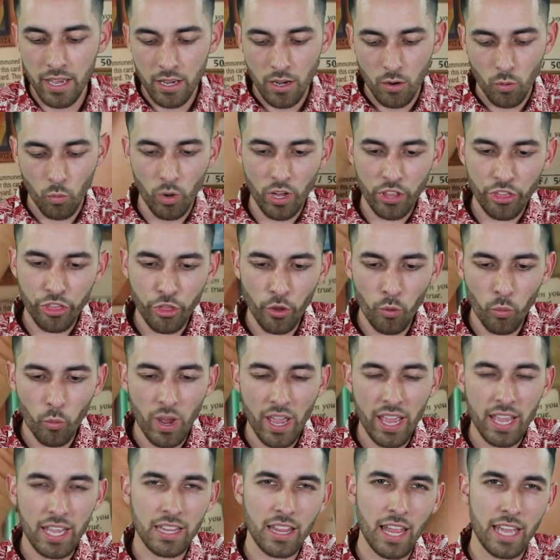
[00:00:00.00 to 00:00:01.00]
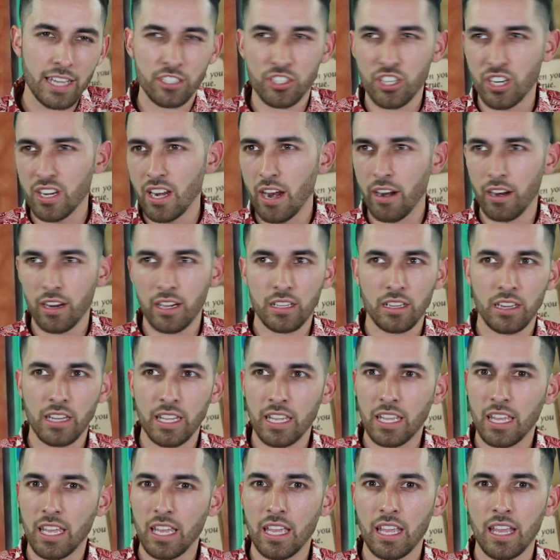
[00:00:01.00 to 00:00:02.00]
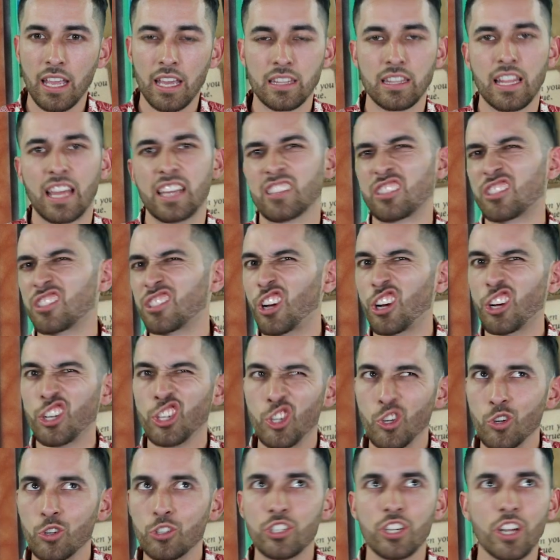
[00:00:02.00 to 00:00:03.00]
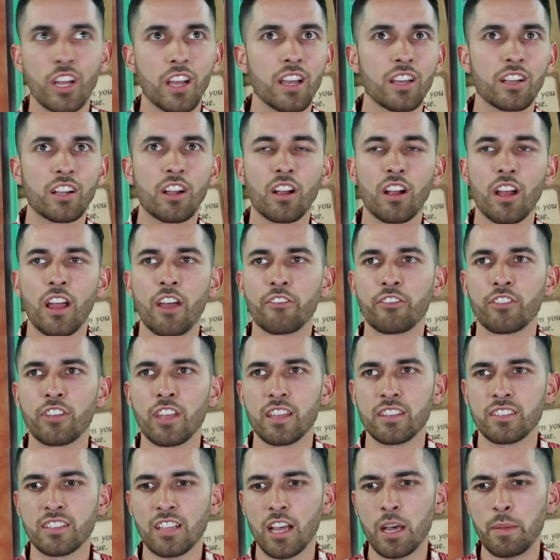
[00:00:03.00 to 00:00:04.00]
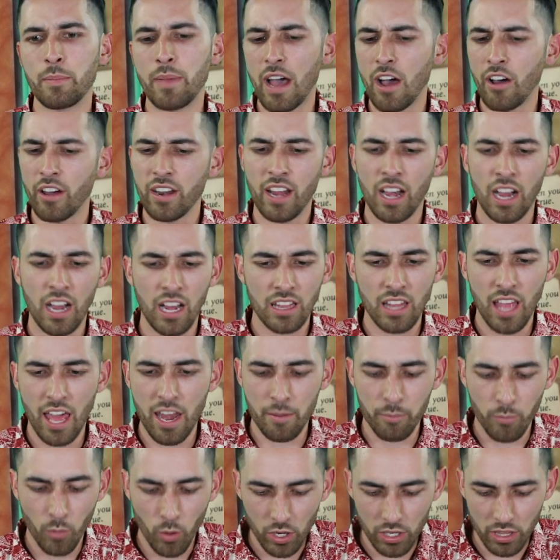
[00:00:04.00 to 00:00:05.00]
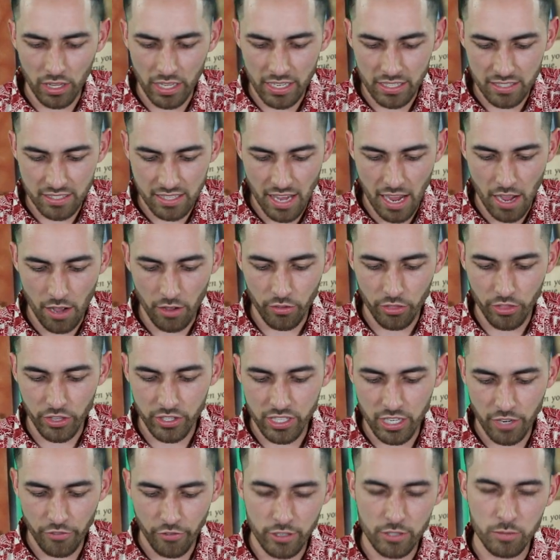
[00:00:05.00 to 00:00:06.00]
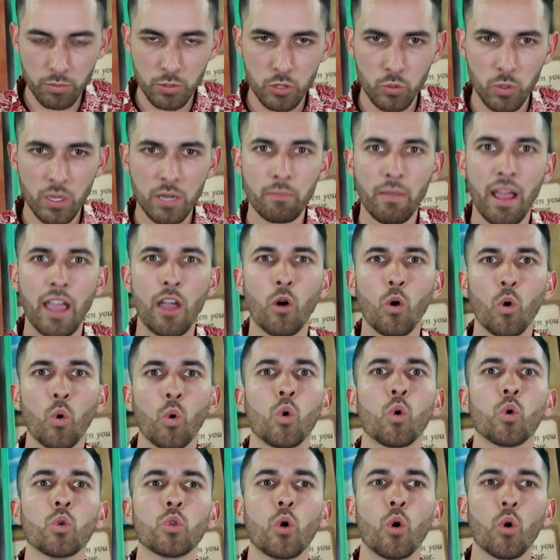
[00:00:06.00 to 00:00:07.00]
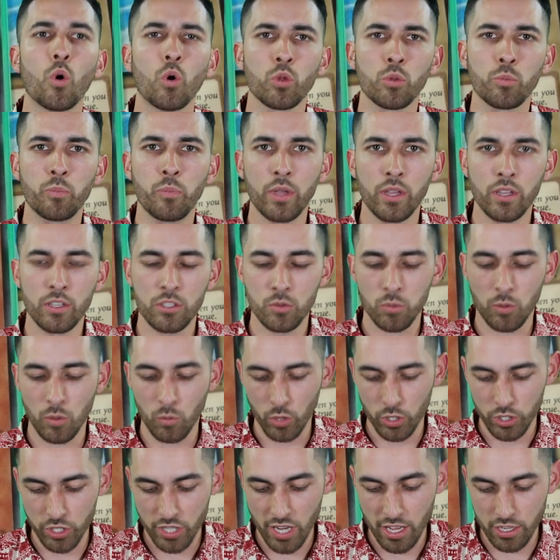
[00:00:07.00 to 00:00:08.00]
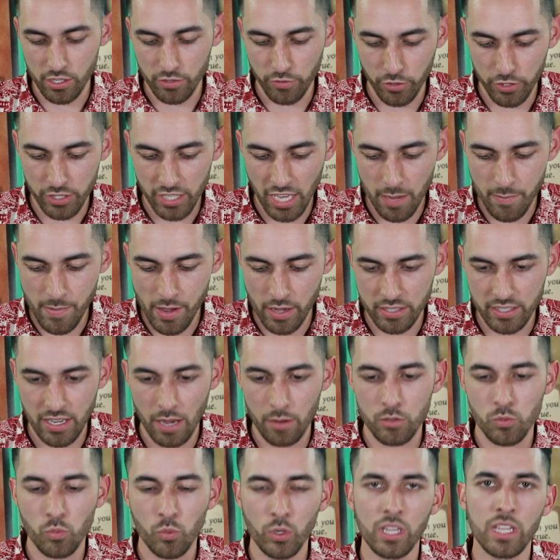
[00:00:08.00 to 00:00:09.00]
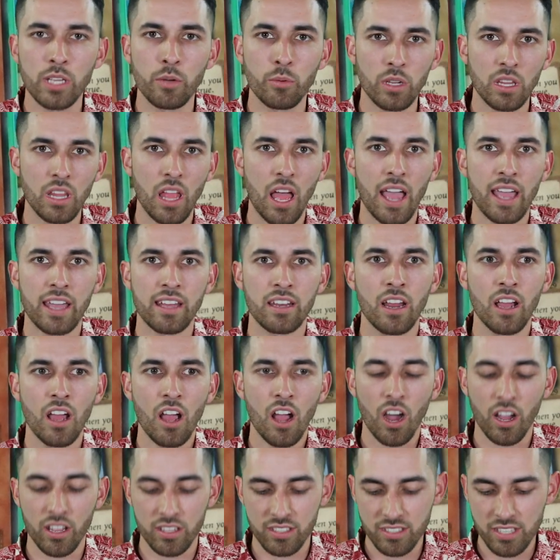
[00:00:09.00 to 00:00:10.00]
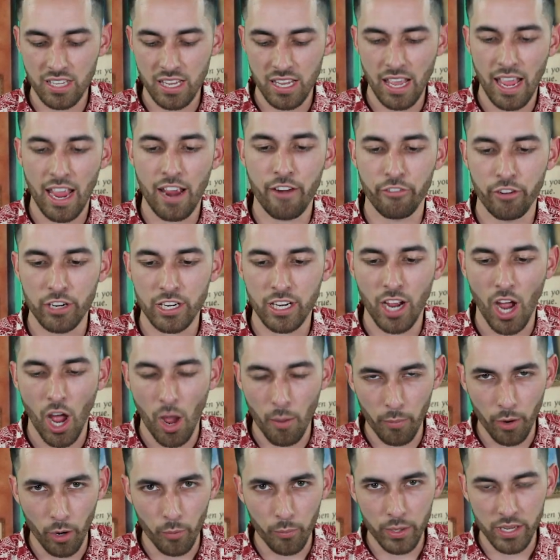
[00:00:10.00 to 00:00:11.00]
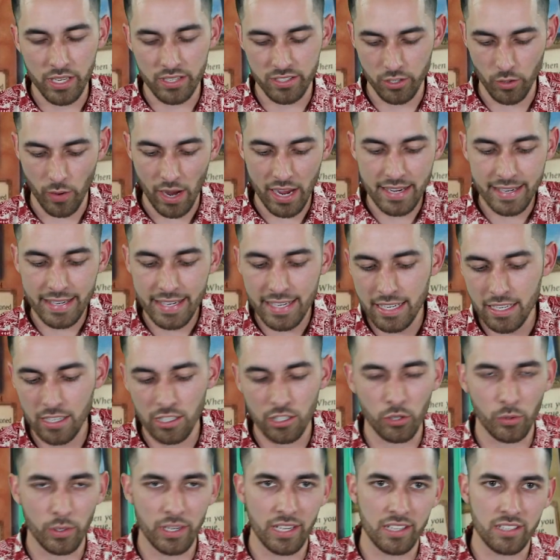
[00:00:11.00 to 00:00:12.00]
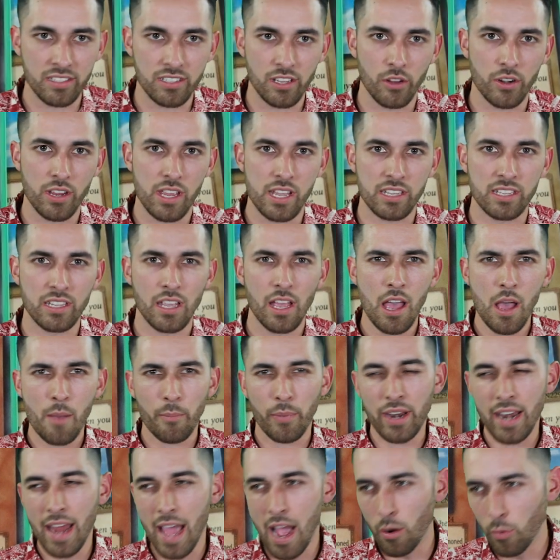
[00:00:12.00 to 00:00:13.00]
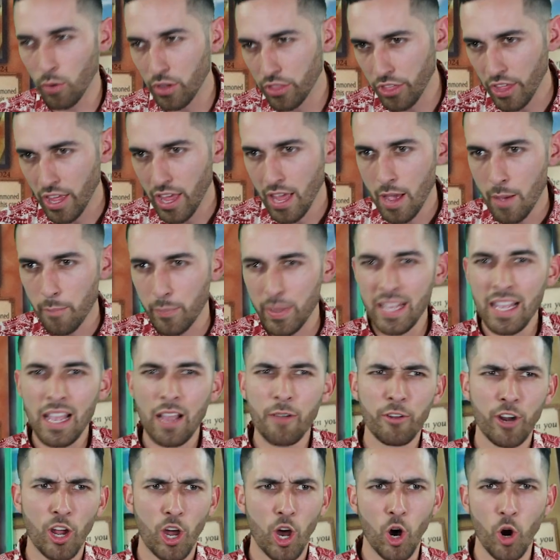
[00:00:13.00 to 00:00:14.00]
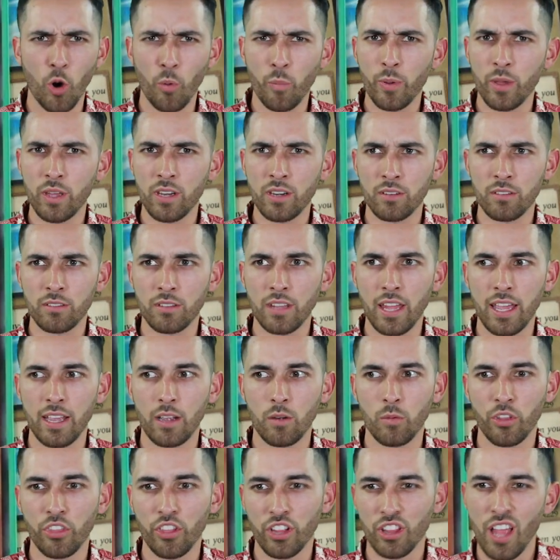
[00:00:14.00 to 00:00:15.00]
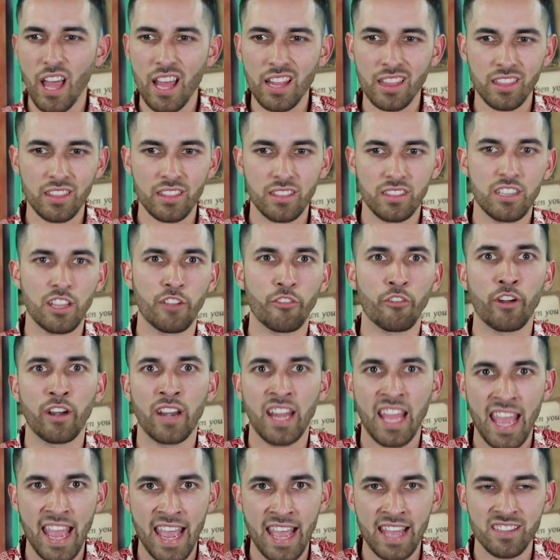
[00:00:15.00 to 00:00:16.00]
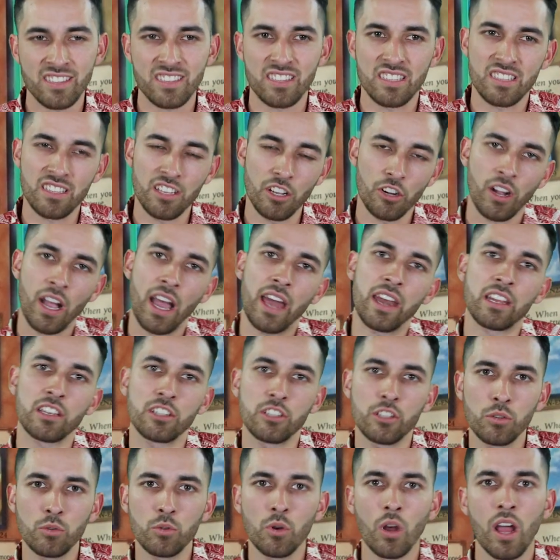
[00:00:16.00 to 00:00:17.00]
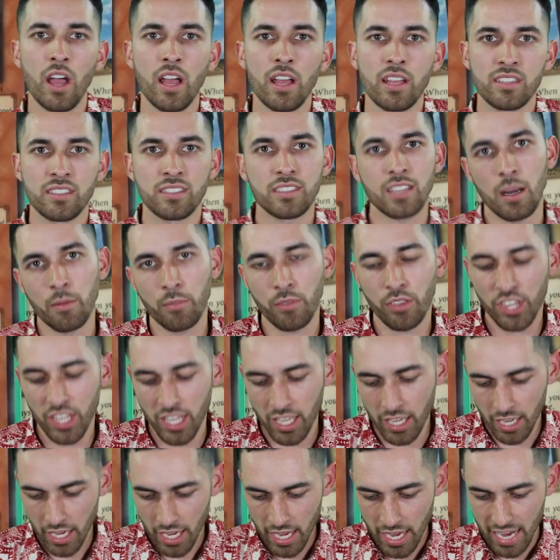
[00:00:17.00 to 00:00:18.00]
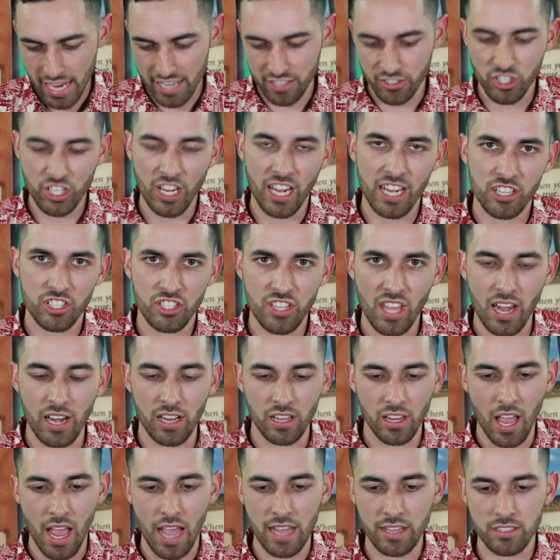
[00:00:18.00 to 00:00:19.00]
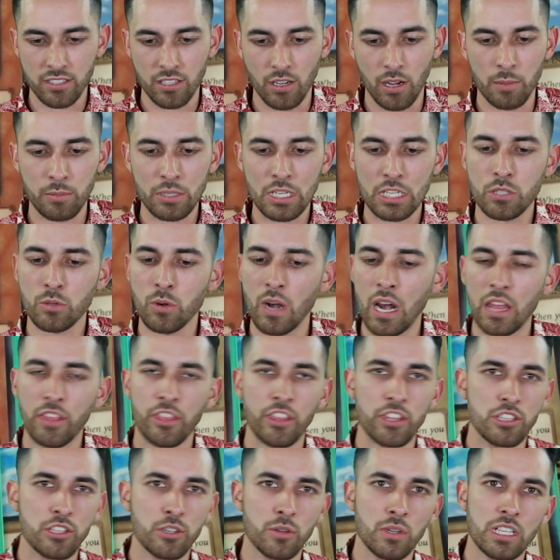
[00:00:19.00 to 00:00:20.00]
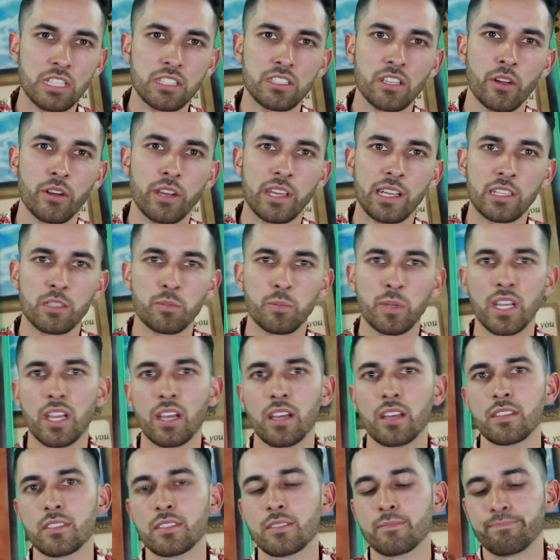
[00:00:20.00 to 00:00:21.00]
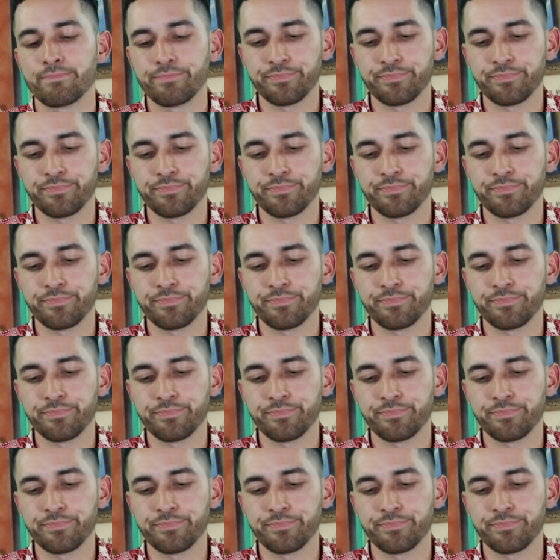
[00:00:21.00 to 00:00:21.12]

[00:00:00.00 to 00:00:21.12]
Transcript: With the way generic linking and Saryuja has come out and a lot of more links now, the difference between my old builds when World Chalice first came out is I was really reliant on seeing every combo piece, so I needed 3 Exodius. But now with being able to open with a lot different hands and still kind of do something has changed that a lot. So I'm just running the 2 Exodius because,